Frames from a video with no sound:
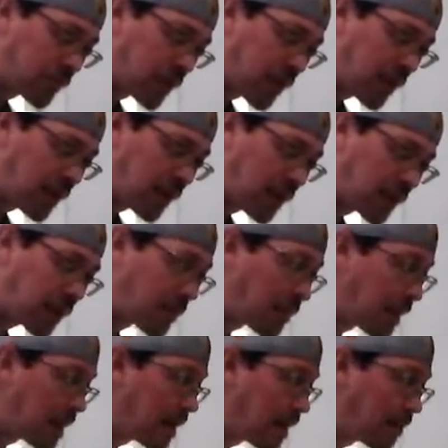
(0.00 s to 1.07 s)
and let them
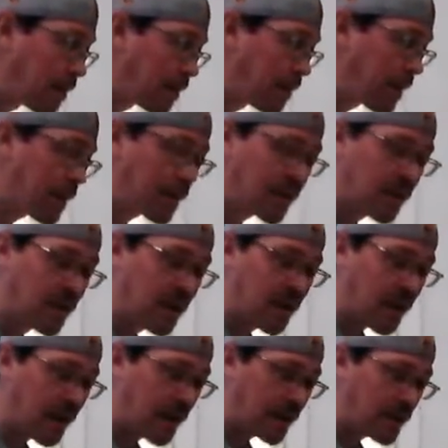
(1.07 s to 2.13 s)
heat up a bit.
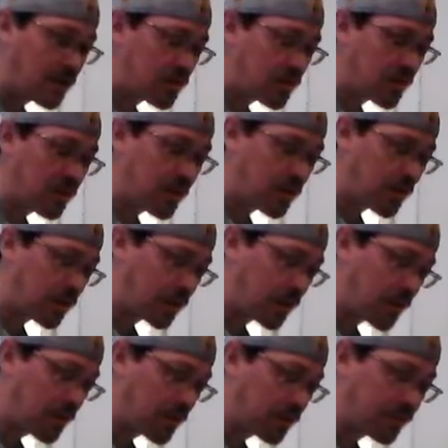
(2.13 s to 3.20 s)
I usually cook
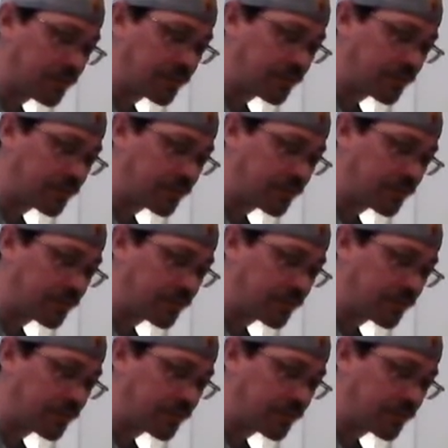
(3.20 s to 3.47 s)
them,